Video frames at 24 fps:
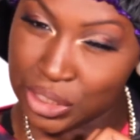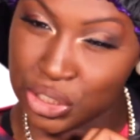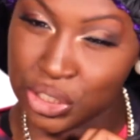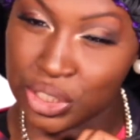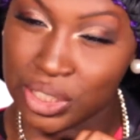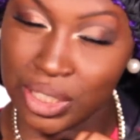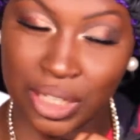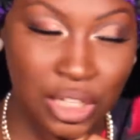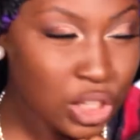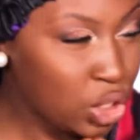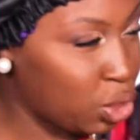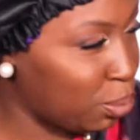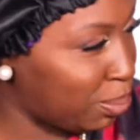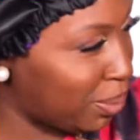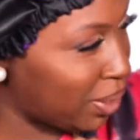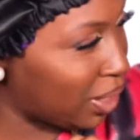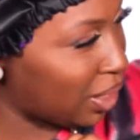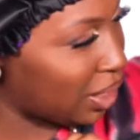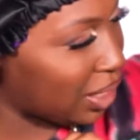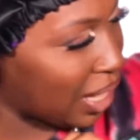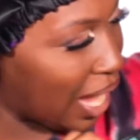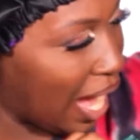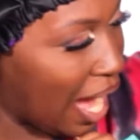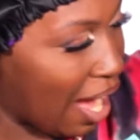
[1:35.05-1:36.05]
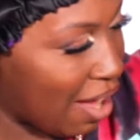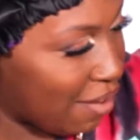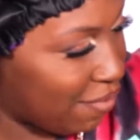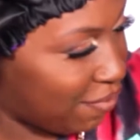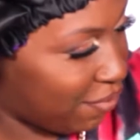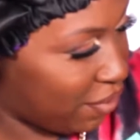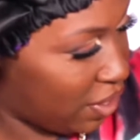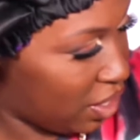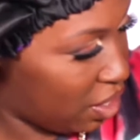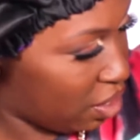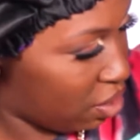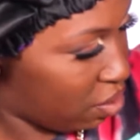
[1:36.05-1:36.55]
just a little bit, I
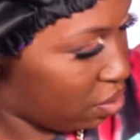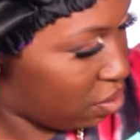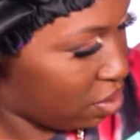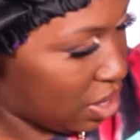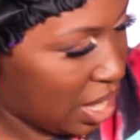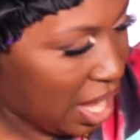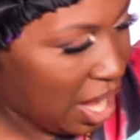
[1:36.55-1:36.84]
feel.